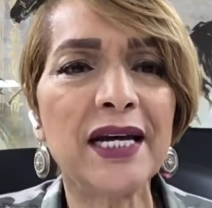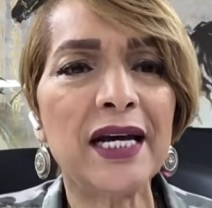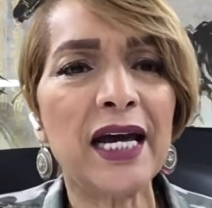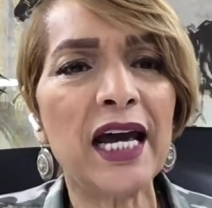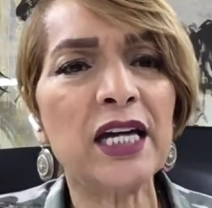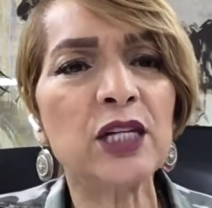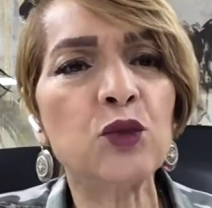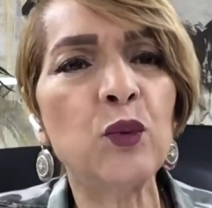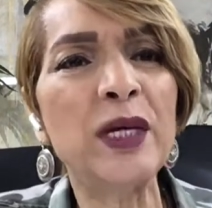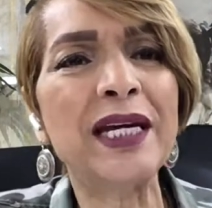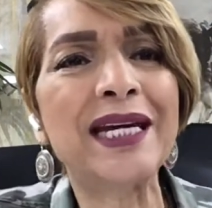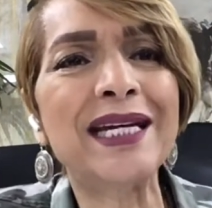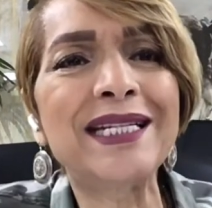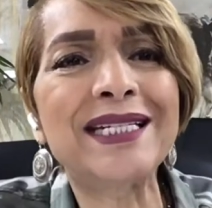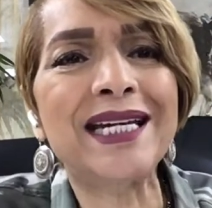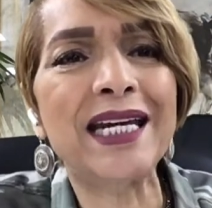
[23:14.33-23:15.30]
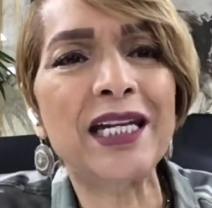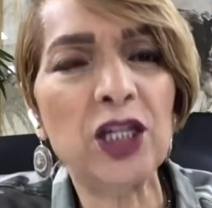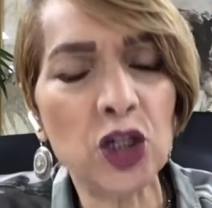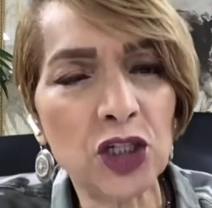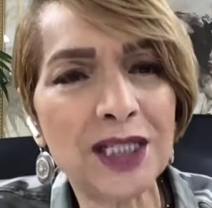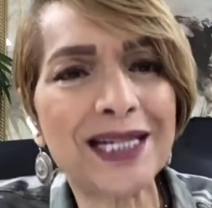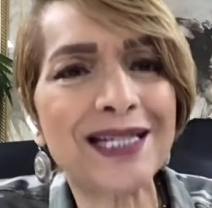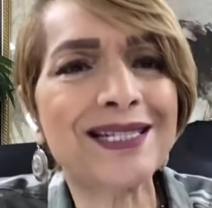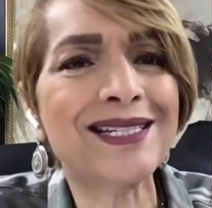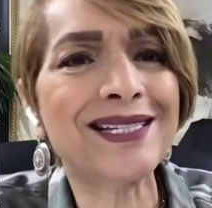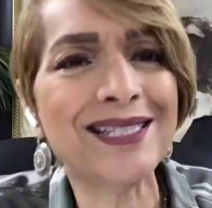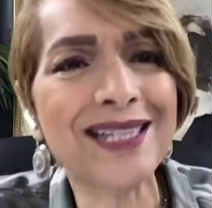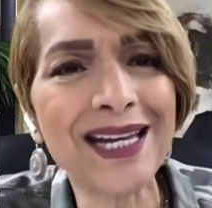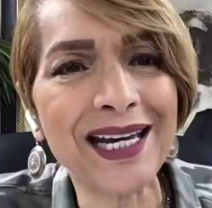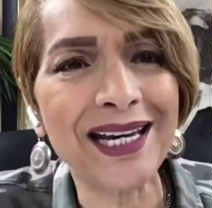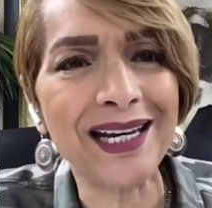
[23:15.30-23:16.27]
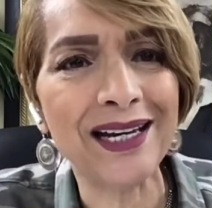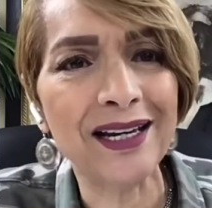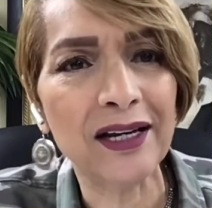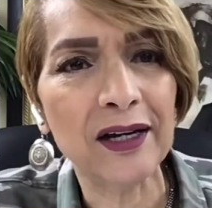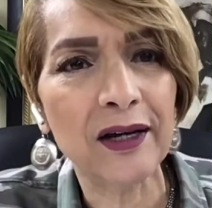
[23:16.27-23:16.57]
as we continue to see.